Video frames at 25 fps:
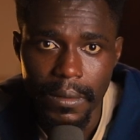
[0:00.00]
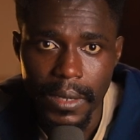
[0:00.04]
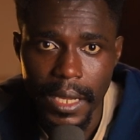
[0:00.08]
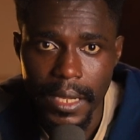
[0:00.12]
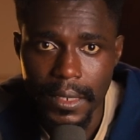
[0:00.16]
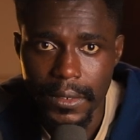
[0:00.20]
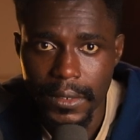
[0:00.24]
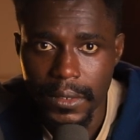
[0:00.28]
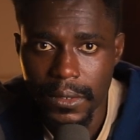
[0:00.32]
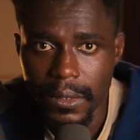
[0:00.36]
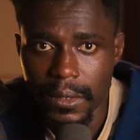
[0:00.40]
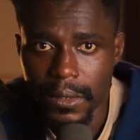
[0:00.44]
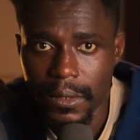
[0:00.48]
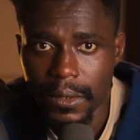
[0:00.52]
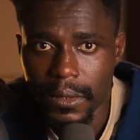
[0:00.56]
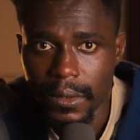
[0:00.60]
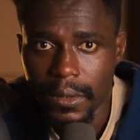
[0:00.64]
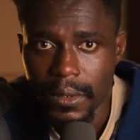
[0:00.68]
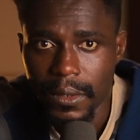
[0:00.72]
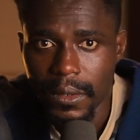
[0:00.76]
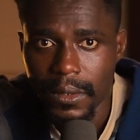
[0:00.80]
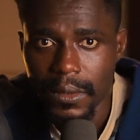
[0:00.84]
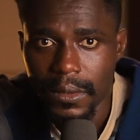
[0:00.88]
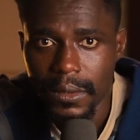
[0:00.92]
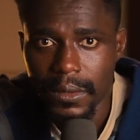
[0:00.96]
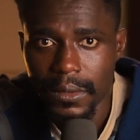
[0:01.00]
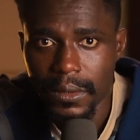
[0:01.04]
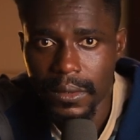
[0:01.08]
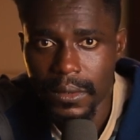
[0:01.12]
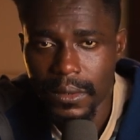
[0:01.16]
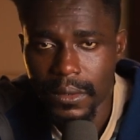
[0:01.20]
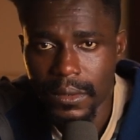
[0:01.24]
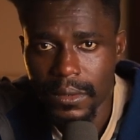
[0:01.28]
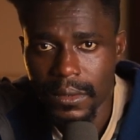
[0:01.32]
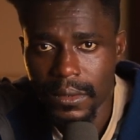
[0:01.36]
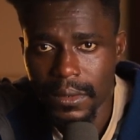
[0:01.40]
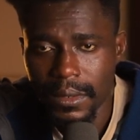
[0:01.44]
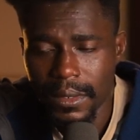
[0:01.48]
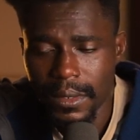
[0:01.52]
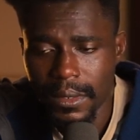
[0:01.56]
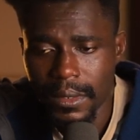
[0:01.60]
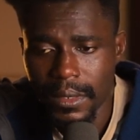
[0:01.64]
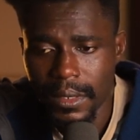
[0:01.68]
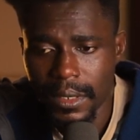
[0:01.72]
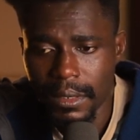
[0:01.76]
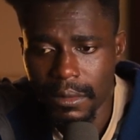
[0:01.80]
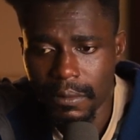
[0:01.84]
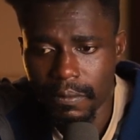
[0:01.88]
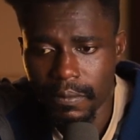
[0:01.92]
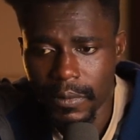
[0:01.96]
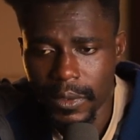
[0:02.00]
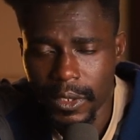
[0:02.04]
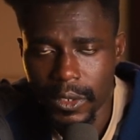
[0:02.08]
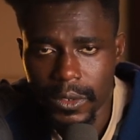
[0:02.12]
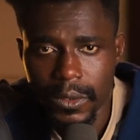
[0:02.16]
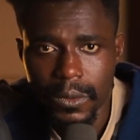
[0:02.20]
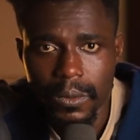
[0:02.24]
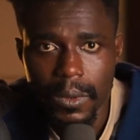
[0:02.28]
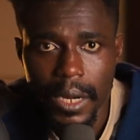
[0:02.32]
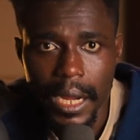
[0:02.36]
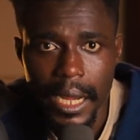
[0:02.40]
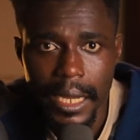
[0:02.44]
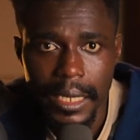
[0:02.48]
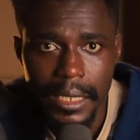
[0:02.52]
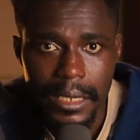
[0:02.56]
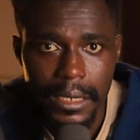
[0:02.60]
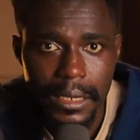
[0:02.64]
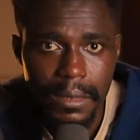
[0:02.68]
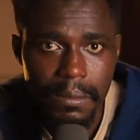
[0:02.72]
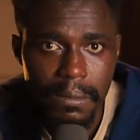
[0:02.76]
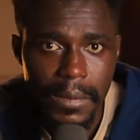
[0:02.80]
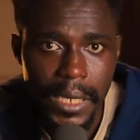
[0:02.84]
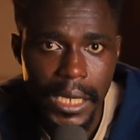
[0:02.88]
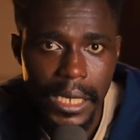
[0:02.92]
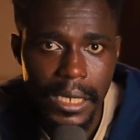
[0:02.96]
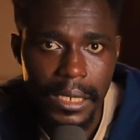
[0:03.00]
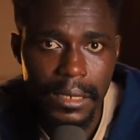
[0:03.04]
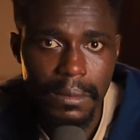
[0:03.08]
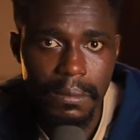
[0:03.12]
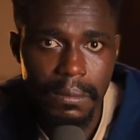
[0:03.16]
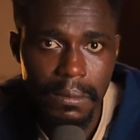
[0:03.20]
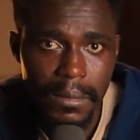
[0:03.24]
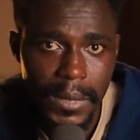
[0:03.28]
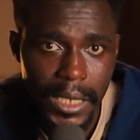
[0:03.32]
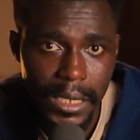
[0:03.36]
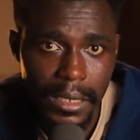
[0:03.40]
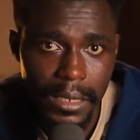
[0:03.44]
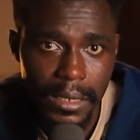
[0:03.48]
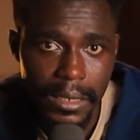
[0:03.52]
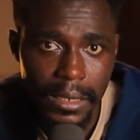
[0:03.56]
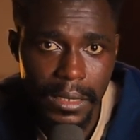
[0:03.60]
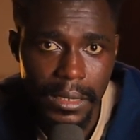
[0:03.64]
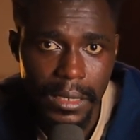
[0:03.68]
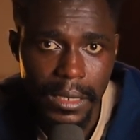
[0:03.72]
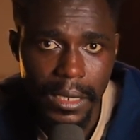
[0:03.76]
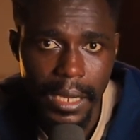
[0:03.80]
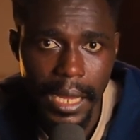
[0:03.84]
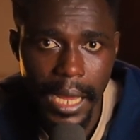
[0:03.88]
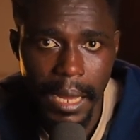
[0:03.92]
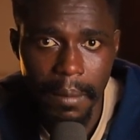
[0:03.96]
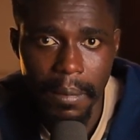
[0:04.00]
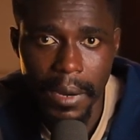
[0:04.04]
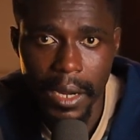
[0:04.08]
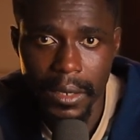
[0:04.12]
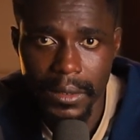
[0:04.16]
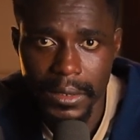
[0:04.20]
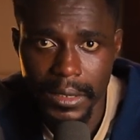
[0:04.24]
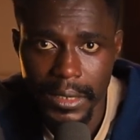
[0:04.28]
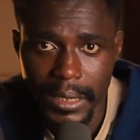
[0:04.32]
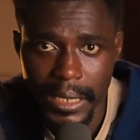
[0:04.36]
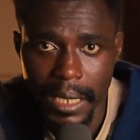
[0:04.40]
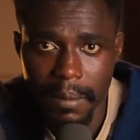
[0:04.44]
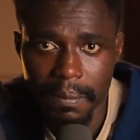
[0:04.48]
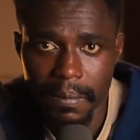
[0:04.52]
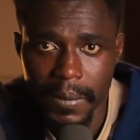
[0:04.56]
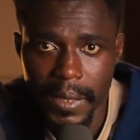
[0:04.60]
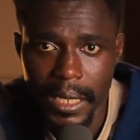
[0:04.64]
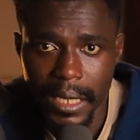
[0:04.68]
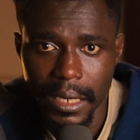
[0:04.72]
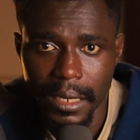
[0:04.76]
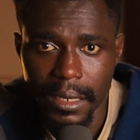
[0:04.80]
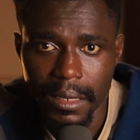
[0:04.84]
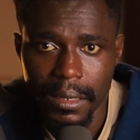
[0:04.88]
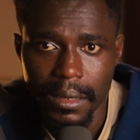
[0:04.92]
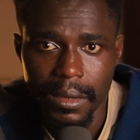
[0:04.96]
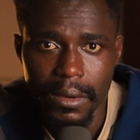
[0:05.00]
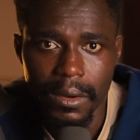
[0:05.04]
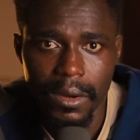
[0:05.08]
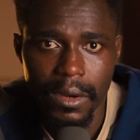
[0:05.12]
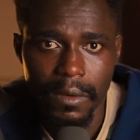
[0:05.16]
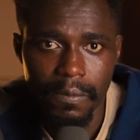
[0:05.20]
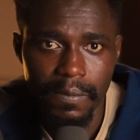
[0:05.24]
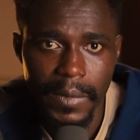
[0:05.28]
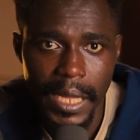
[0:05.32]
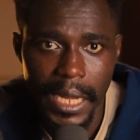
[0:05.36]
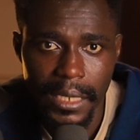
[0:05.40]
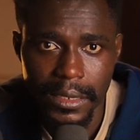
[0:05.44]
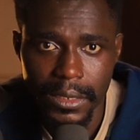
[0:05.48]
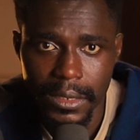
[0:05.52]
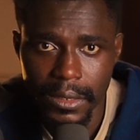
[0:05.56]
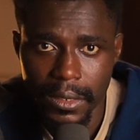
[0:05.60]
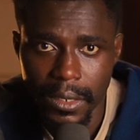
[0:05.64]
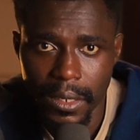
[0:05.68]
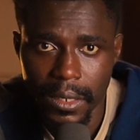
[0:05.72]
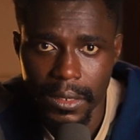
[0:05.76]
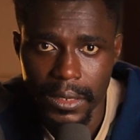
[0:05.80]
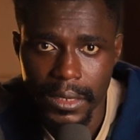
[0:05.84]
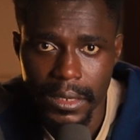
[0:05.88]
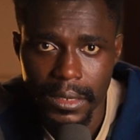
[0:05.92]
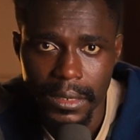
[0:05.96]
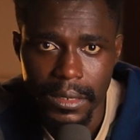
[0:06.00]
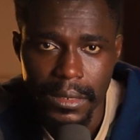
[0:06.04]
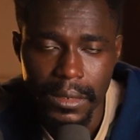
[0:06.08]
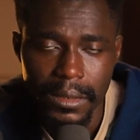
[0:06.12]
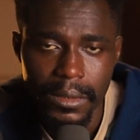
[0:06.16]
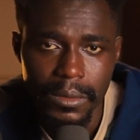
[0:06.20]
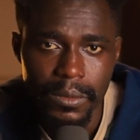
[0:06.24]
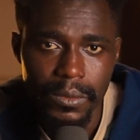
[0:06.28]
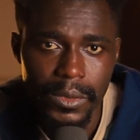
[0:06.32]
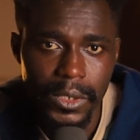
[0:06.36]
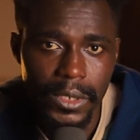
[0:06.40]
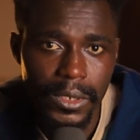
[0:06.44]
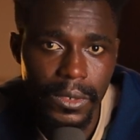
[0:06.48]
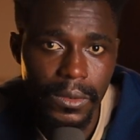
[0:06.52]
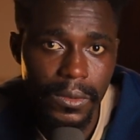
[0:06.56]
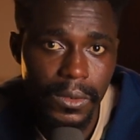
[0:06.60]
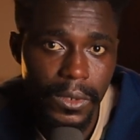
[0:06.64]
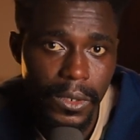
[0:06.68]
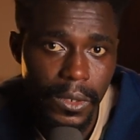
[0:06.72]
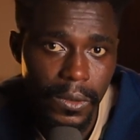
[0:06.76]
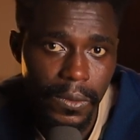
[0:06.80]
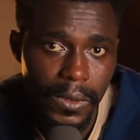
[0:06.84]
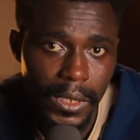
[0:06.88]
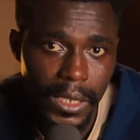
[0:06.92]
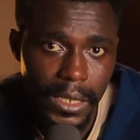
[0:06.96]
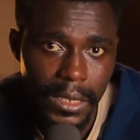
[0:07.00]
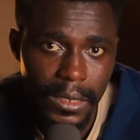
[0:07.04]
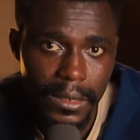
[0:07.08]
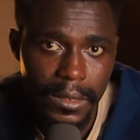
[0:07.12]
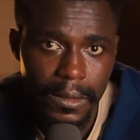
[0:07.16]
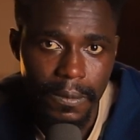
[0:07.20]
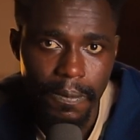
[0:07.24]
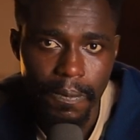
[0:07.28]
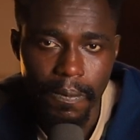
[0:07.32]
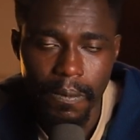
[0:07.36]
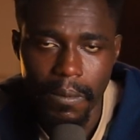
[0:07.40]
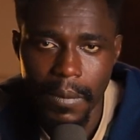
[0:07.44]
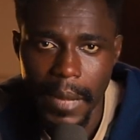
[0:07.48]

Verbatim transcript: And so, if you are emailing me about something of that sort, you should know this.